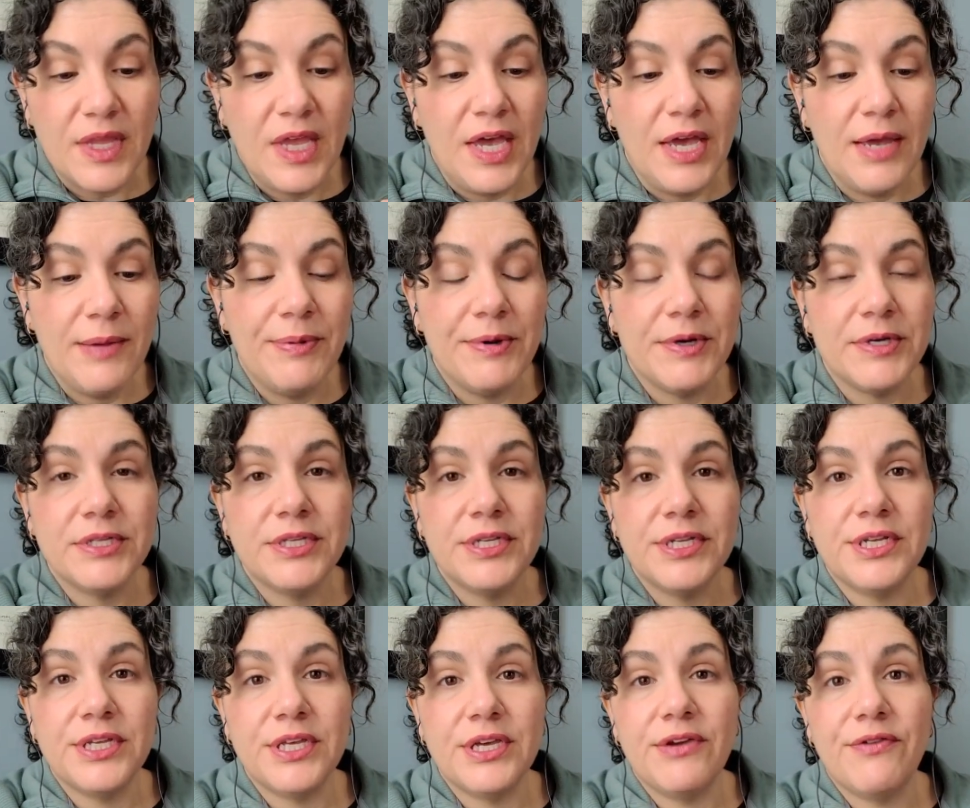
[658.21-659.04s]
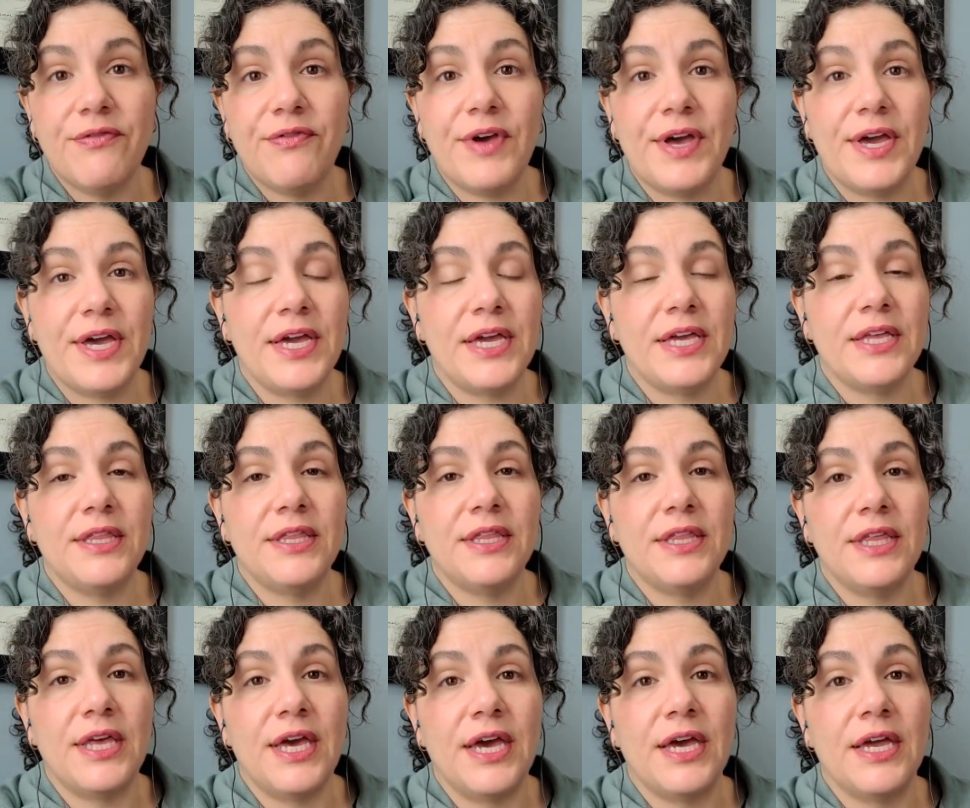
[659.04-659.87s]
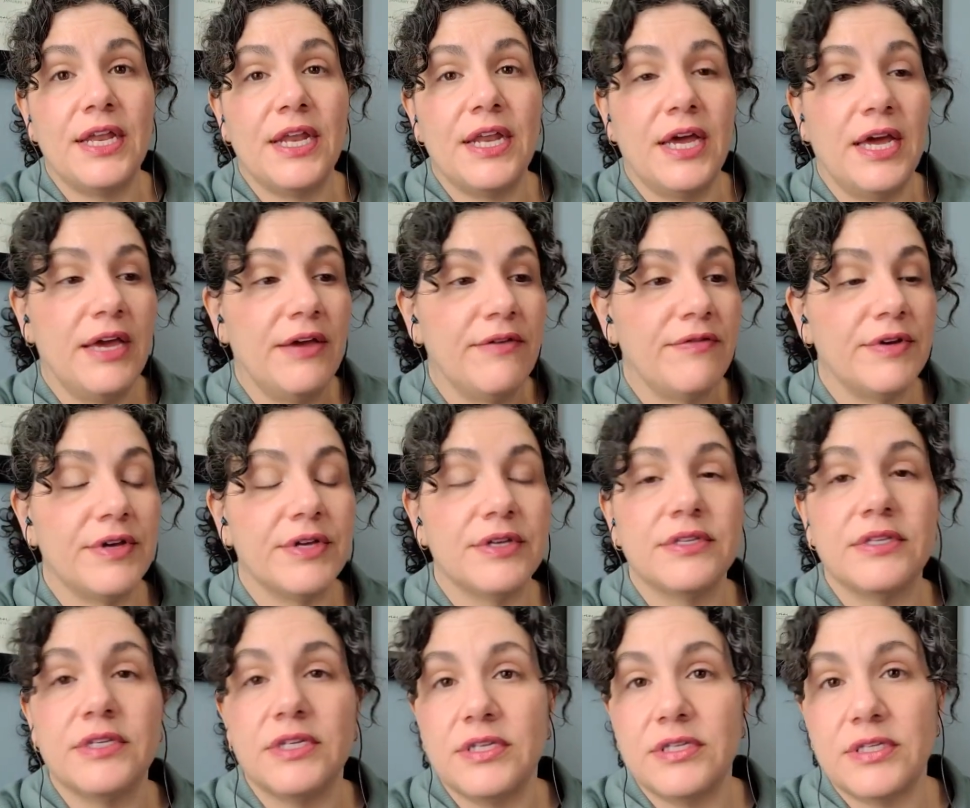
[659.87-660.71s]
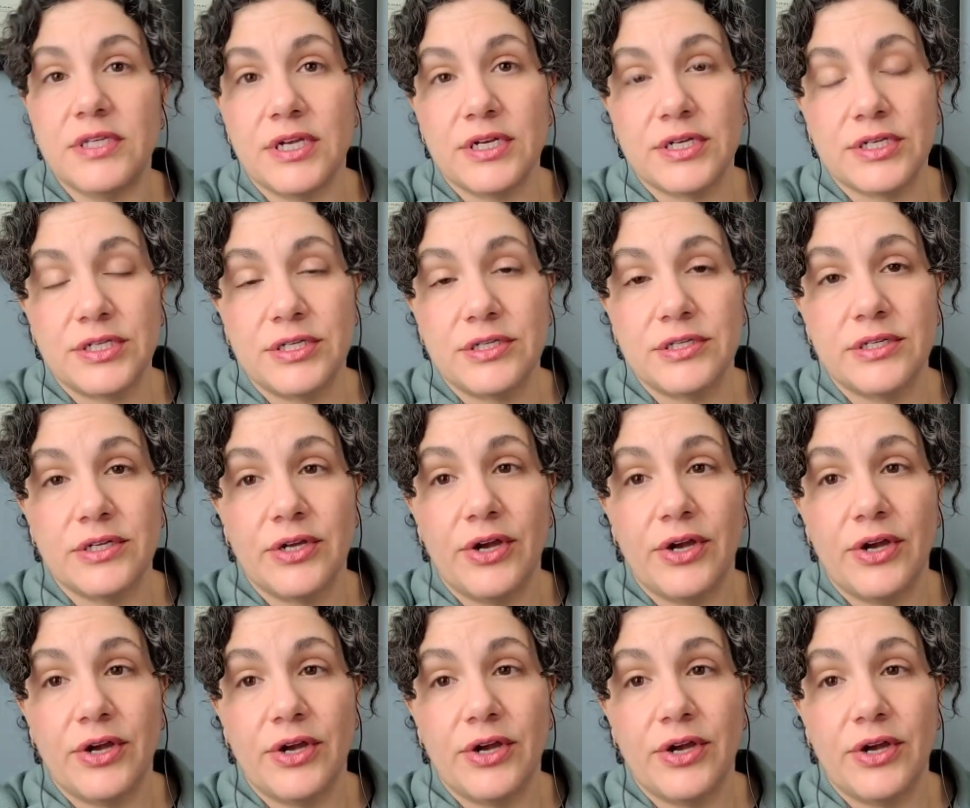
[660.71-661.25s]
I personally find that I have a C-section